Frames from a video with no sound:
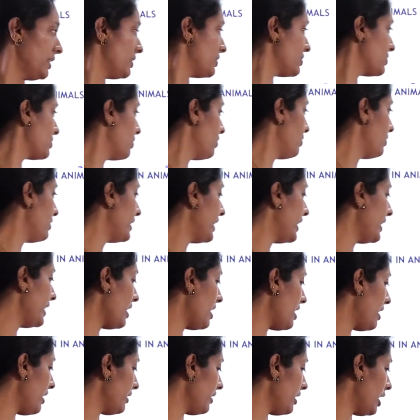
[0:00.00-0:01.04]
So they
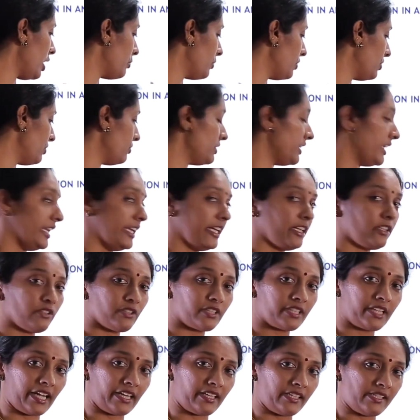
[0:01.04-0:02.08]
are monotelic
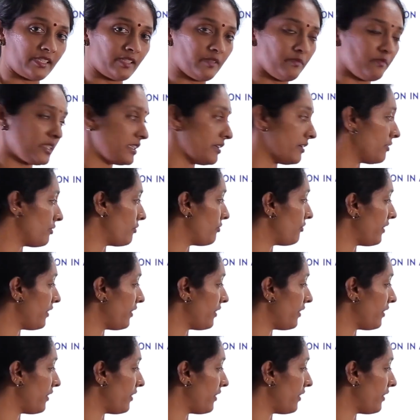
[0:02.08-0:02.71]
organisms.